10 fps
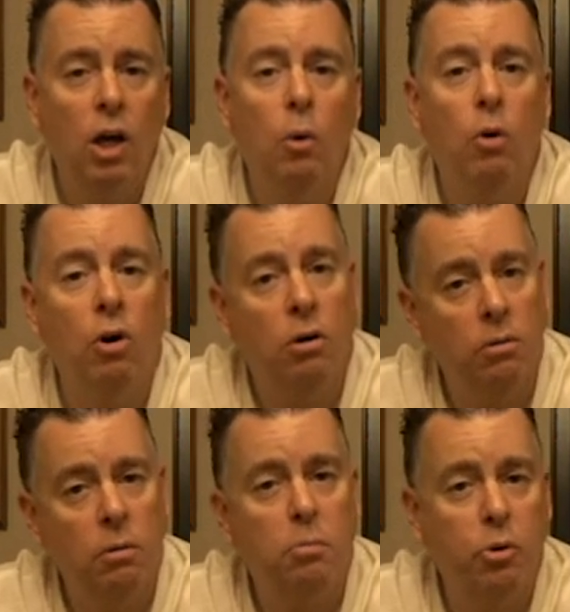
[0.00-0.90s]

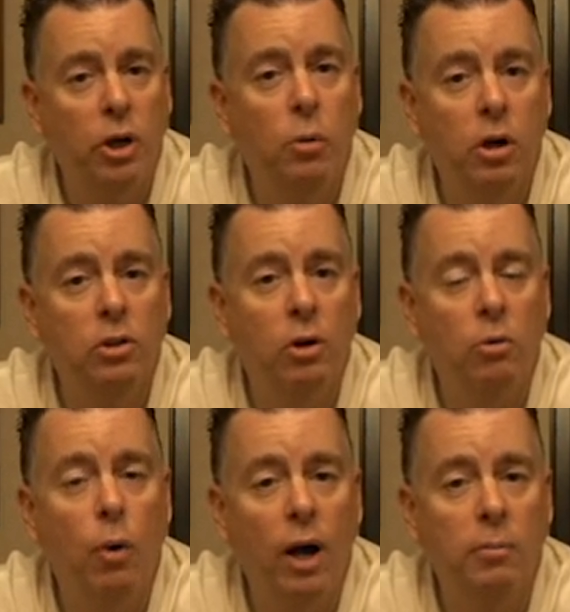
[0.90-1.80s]
were pretty
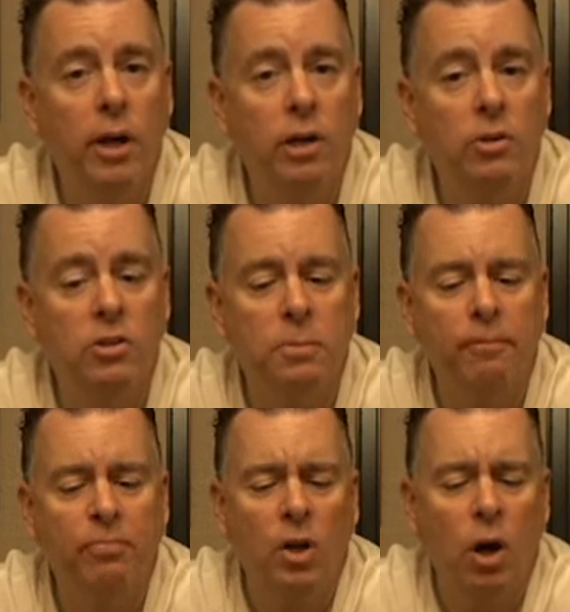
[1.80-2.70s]
well-known winemakers,
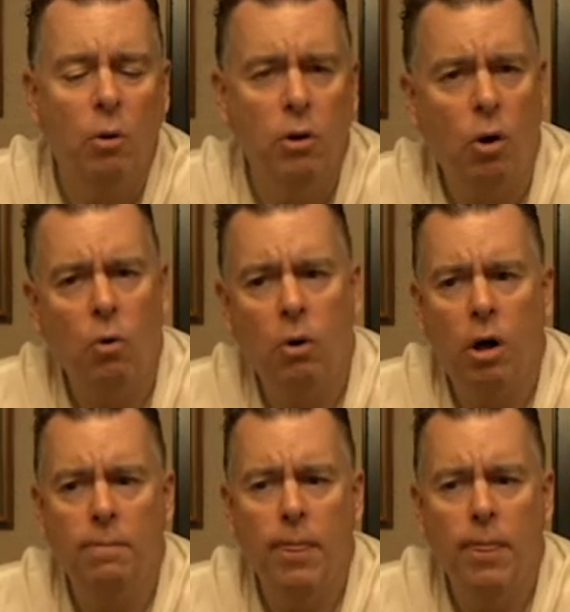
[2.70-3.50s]
although